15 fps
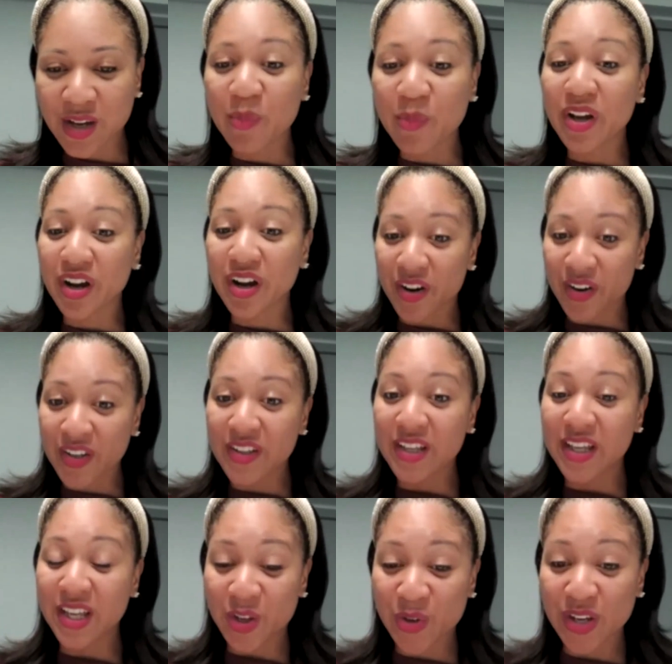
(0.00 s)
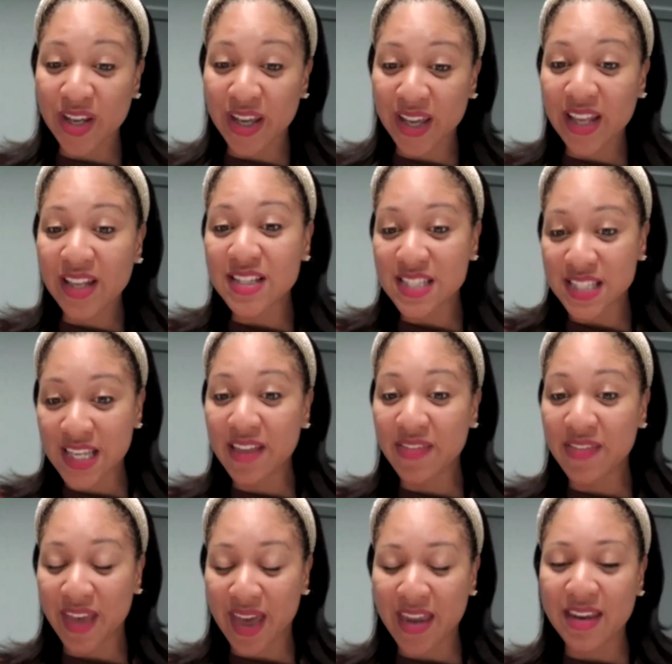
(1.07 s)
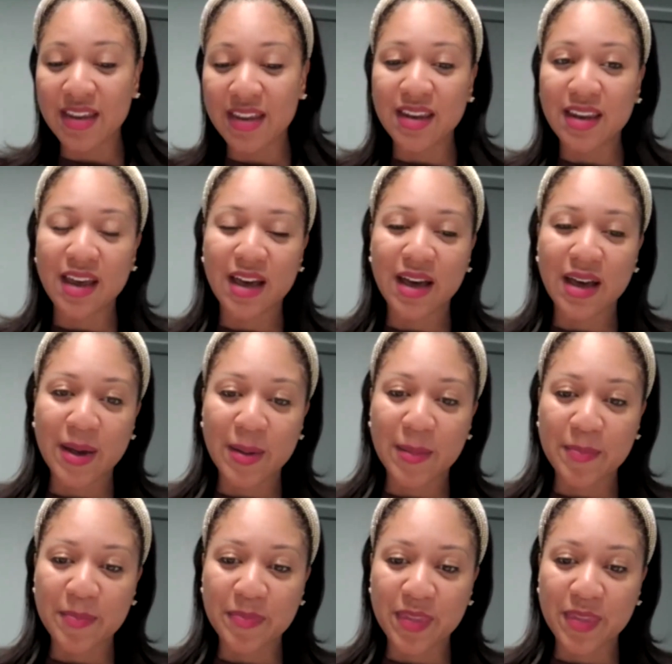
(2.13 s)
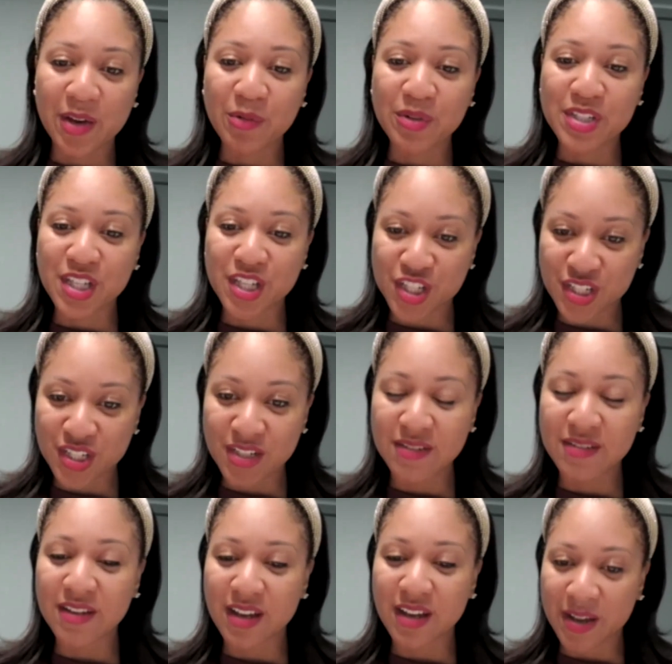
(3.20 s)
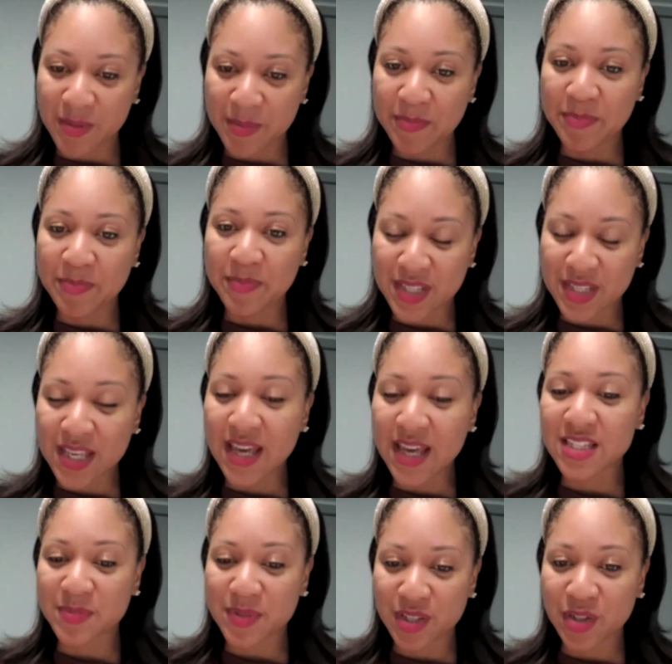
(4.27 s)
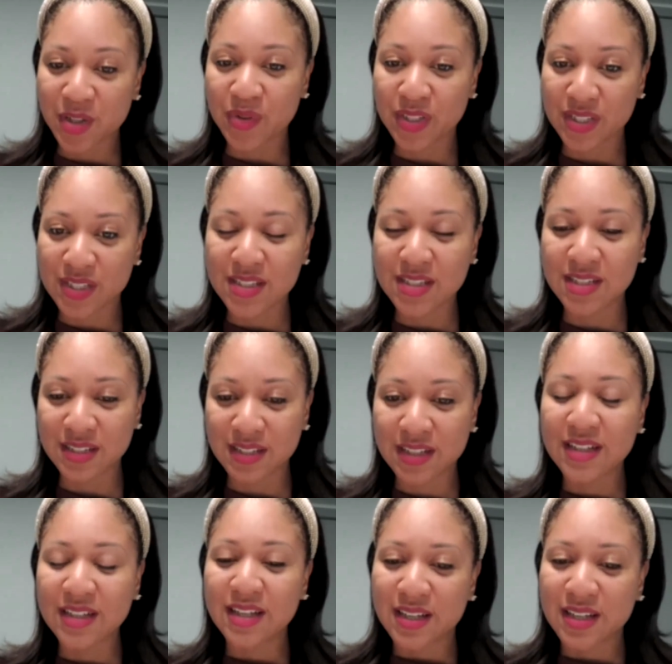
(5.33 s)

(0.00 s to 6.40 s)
we are hearing and seeing that that retention it has been increased.